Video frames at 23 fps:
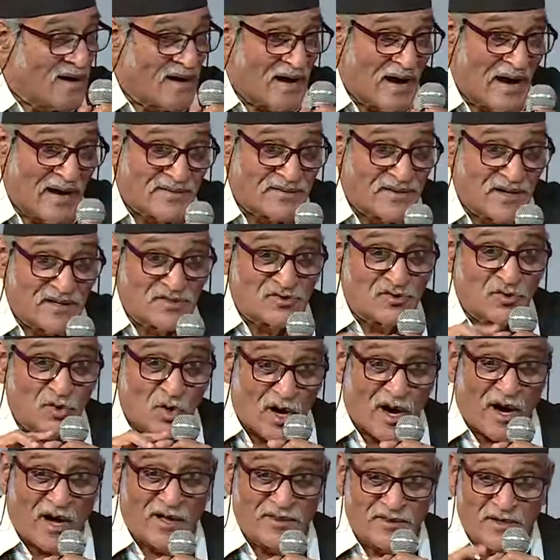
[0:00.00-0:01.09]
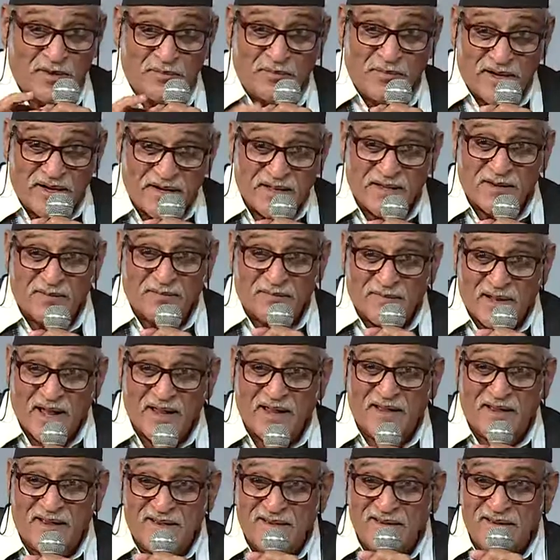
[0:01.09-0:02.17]
and there is no other medium
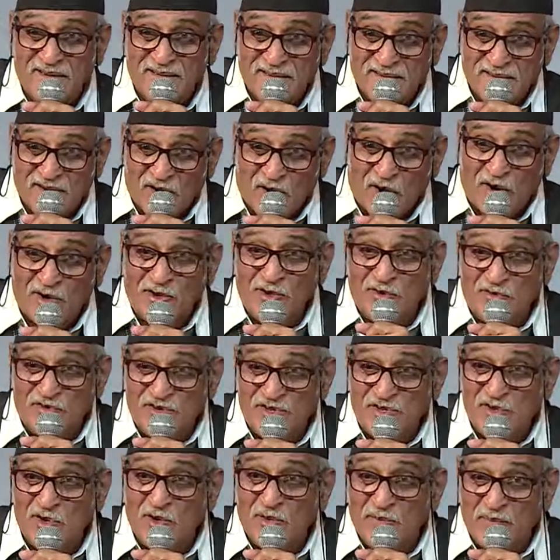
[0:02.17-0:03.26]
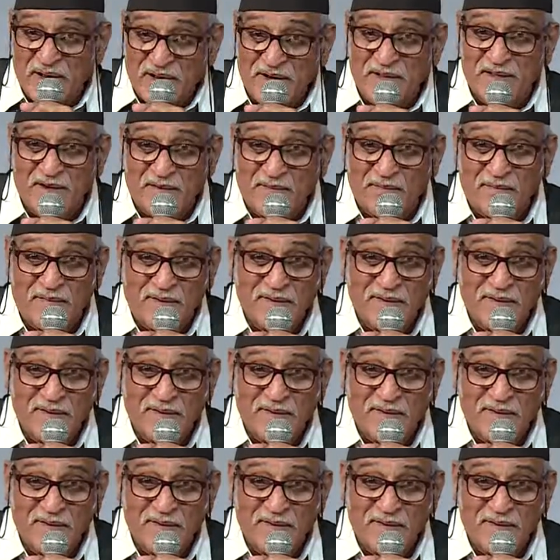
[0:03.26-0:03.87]
like audiovisual medium,